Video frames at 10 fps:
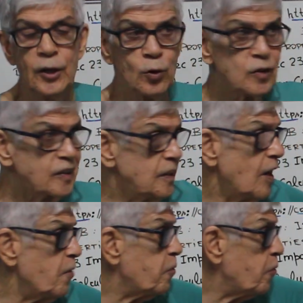you
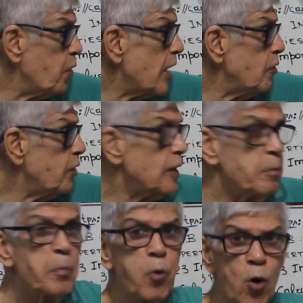see a very,
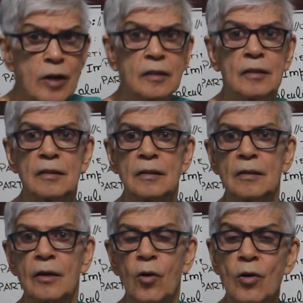very important
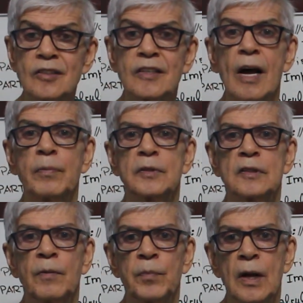
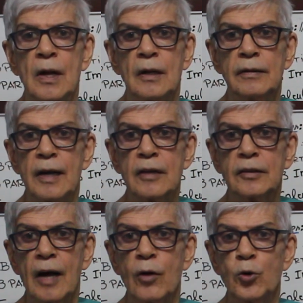concept
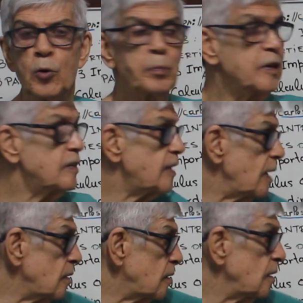that I will
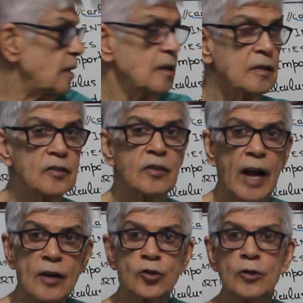present in this
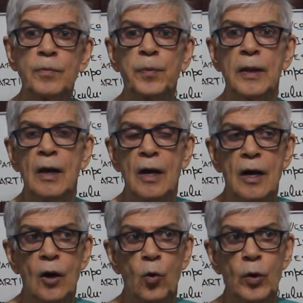lecture,
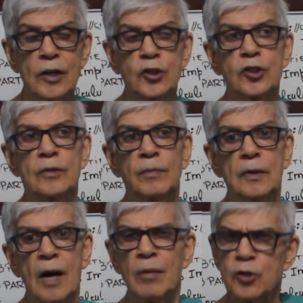which
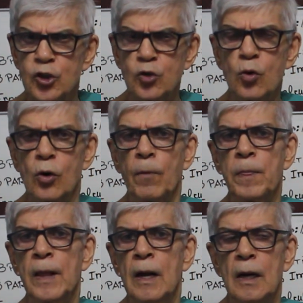I'm sure
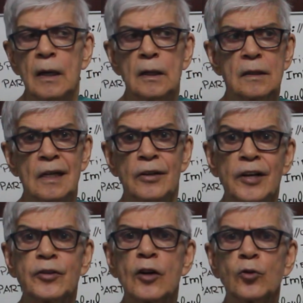in the
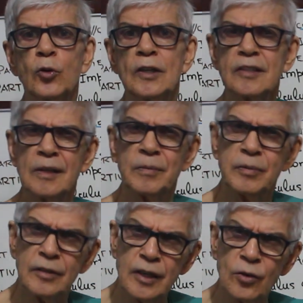literature is a
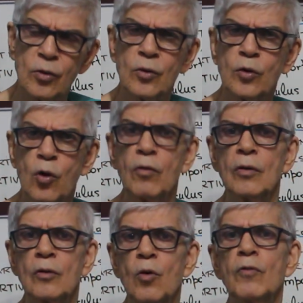little
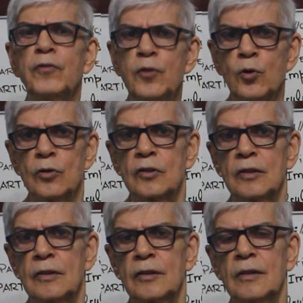
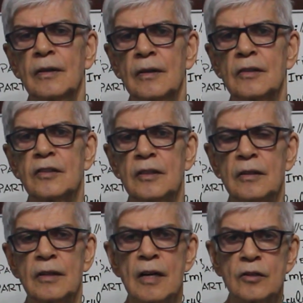confused. You
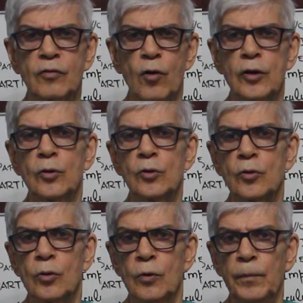see, that's for you
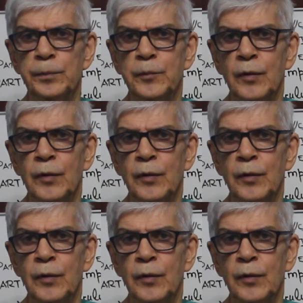to